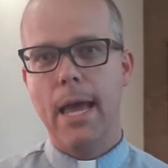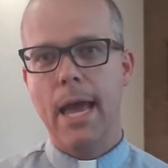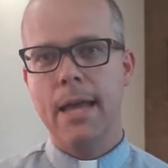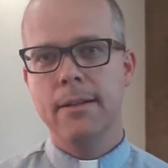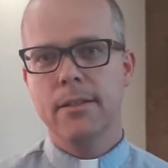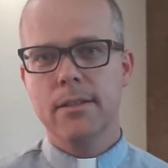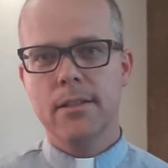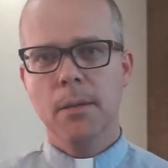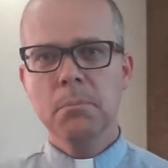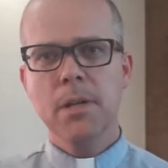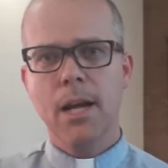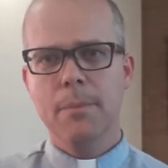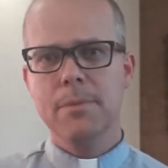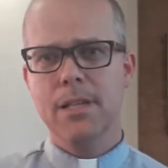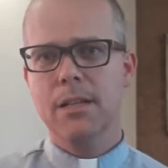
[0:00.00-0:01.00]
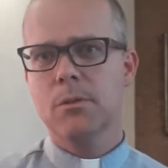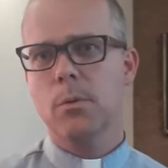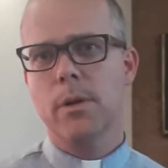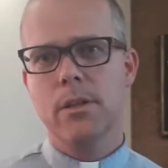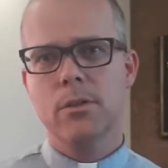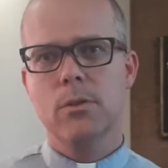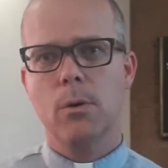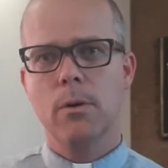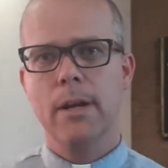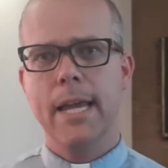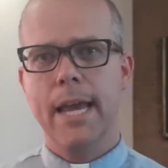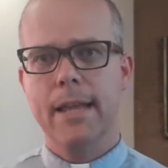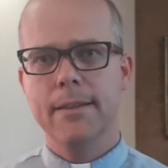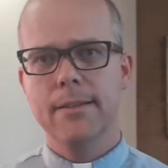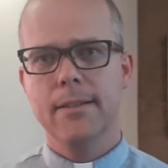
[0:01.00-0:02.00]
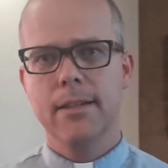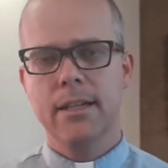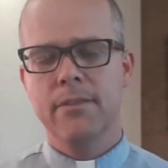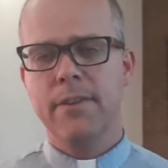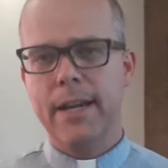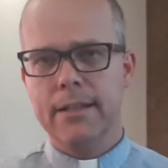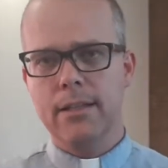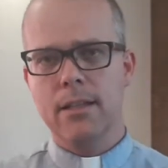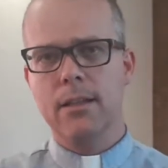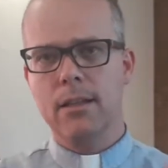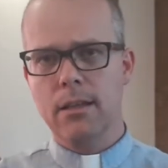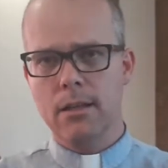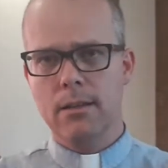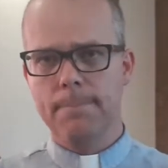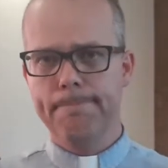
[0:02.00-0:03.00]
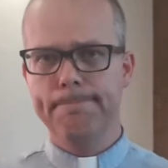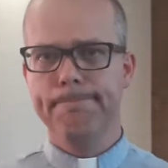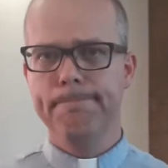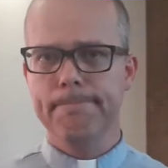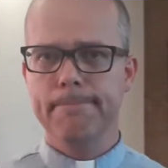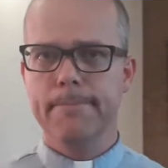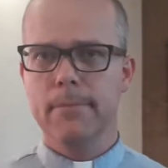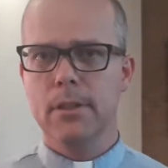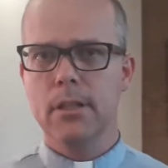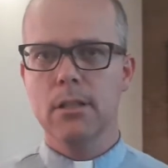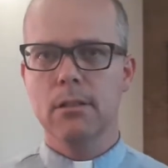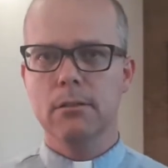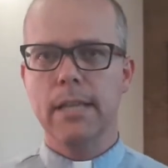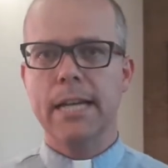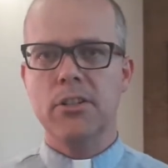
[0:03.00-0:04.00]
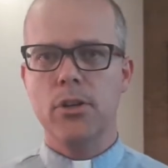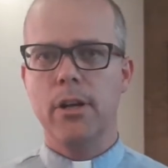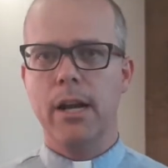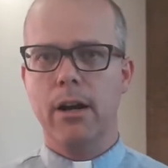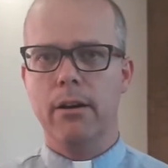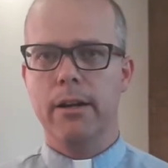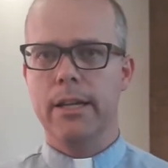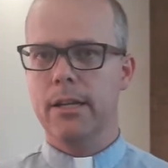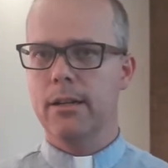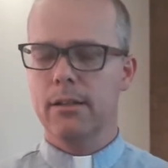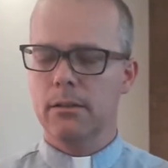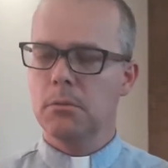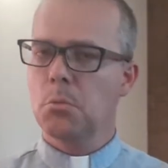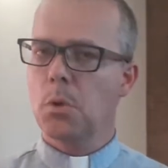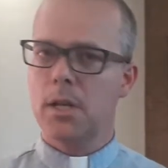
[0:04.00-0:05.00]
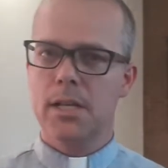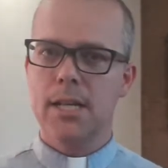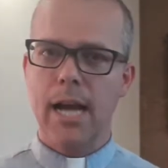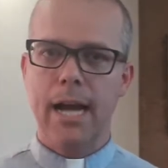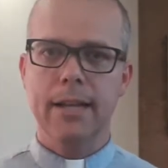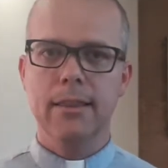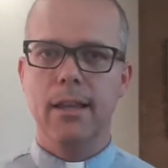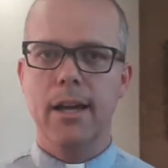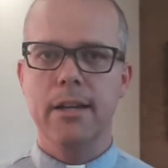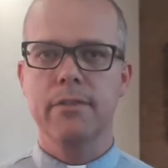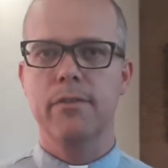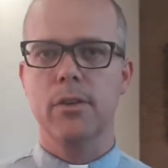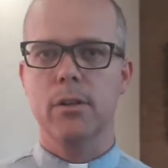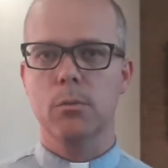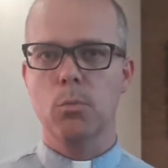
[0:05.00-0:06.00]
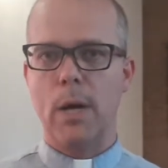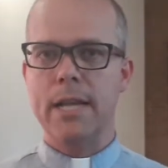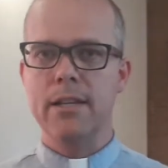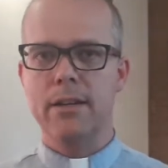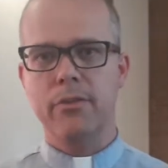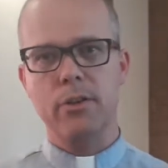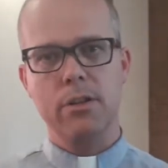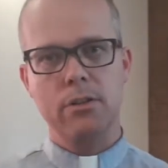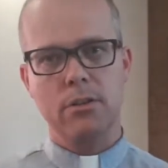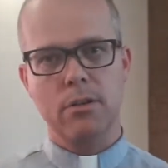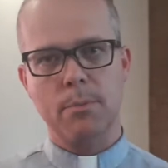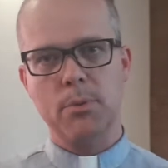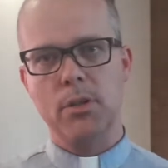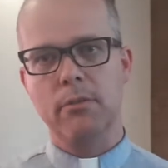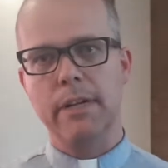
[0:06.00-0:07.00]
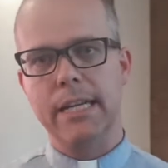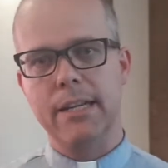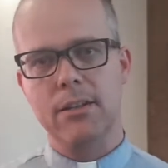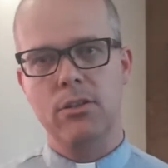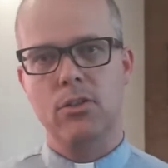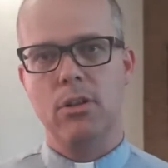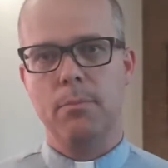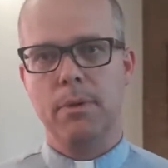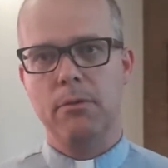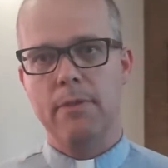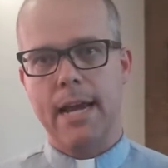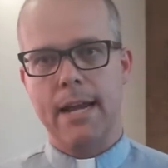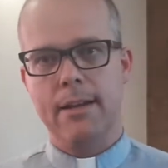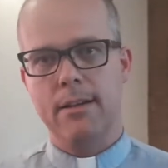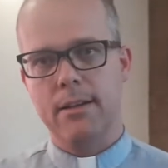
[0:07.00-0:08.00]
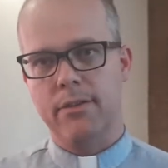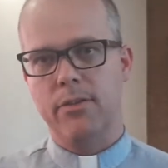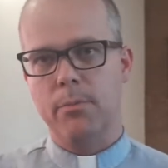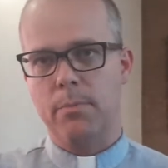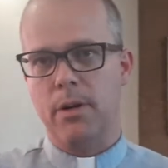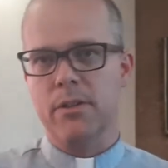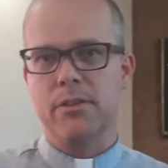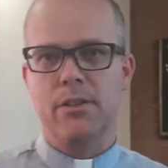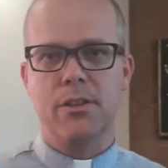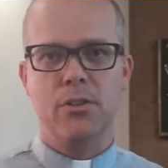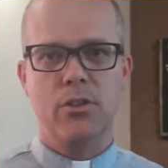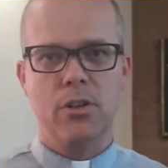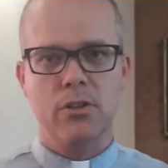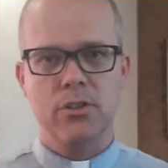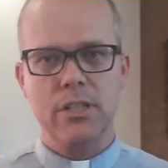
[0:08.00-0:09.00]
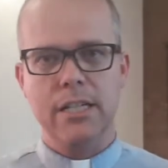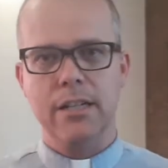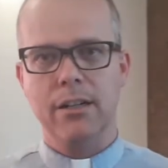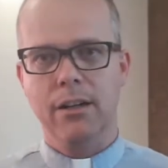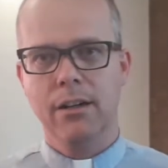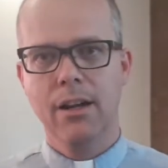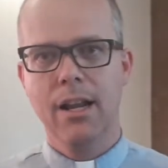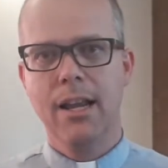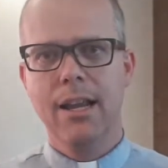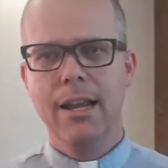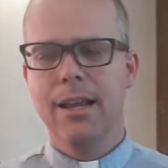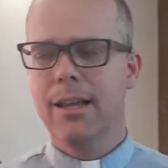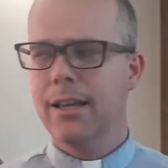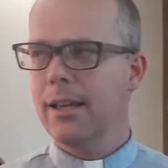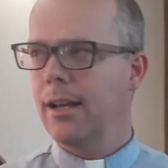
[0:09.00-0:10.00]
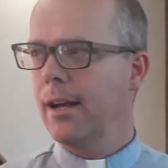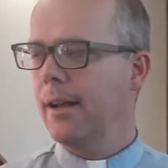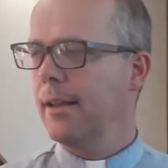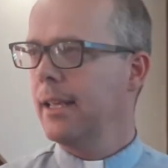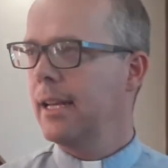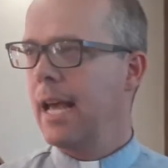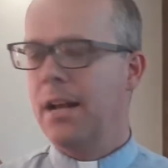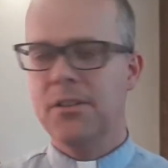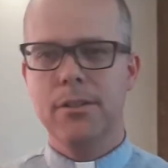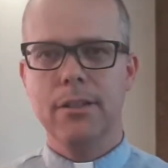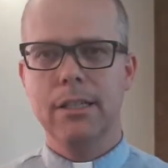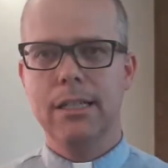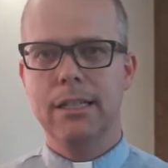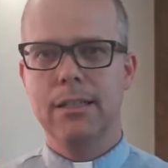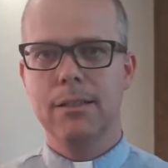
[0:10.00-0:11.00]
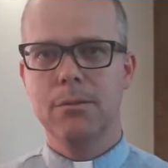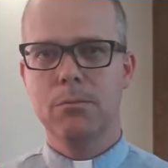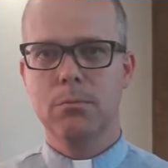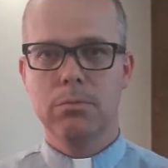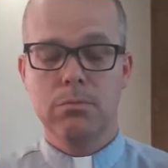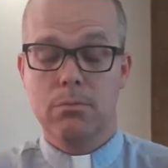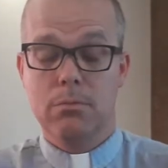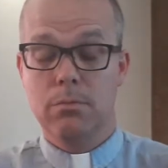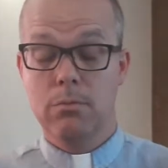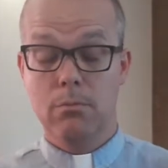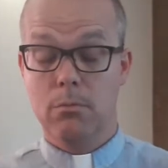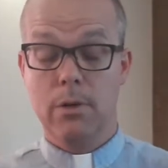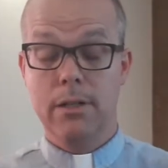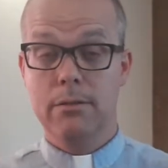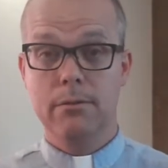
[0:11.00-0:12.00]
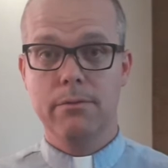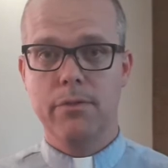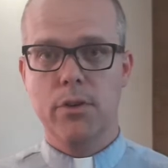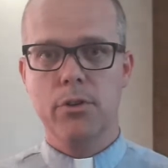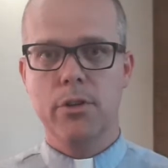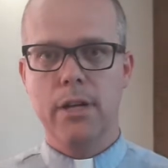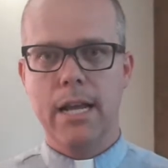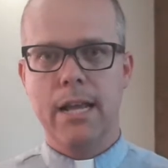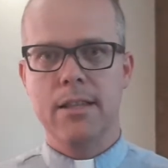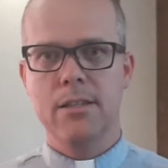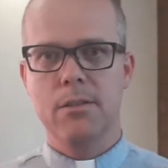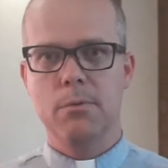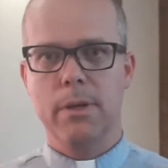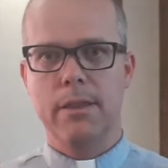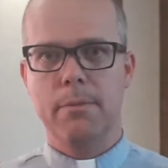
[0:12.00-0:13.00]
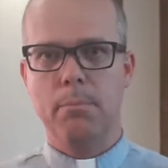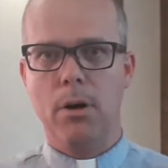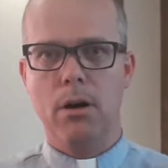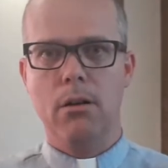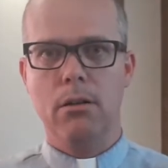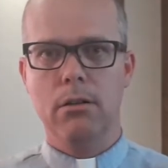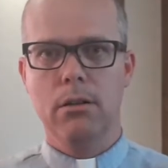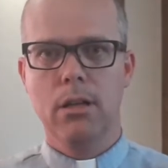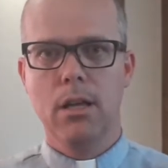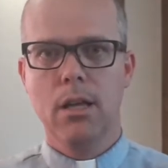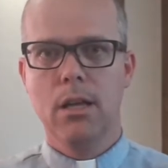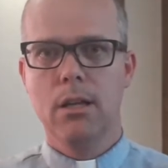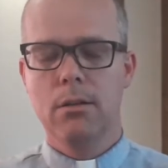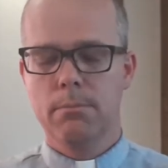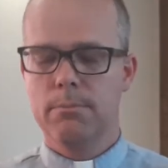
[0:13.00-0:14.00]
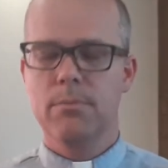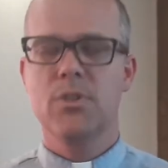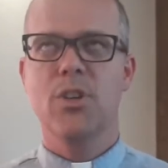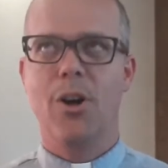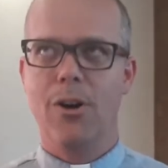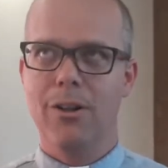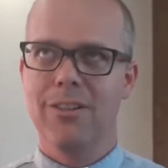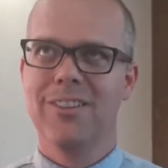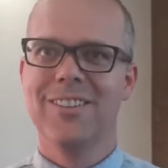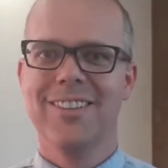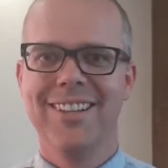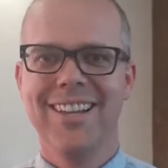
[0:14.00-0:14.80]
And sometimes that's where the story ends. In fact, in the lectionary, in a guideline for when different scripture readings should be read in different parts of the church year, uh, it actually, one version ends with Paul, Saul,